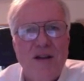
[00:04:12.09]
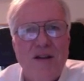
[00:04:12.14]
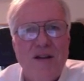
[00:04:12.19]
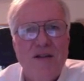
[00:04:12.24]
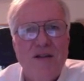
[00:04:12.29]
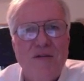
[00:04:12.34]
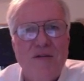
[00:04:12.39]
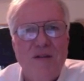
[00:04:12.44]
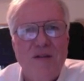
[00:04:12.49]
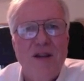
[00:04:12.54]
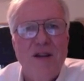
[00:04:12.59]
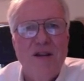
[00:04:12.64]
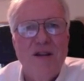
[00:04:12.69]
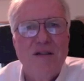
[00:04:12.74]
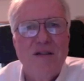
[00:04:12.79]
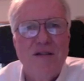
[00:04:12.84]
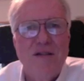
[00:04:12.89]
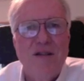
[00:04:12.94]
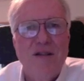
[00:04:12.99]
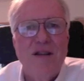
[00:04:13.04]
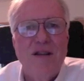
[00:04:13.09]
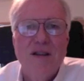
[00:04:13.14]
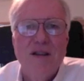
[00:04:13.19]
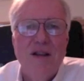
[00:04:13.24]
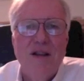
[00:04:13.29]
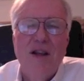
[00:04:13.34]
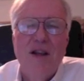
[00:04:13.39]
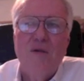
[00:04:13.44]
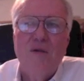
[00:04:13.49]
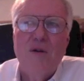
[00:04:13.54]
Right. Right. Yeah.
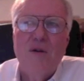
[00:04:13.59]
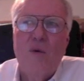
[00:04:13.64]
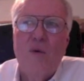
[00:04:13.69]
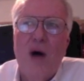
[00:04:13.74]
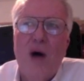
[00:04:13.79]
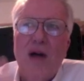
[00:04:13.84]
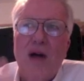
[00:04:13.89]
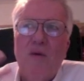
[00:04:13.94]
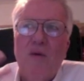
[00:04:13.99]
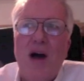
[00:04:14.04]
Well,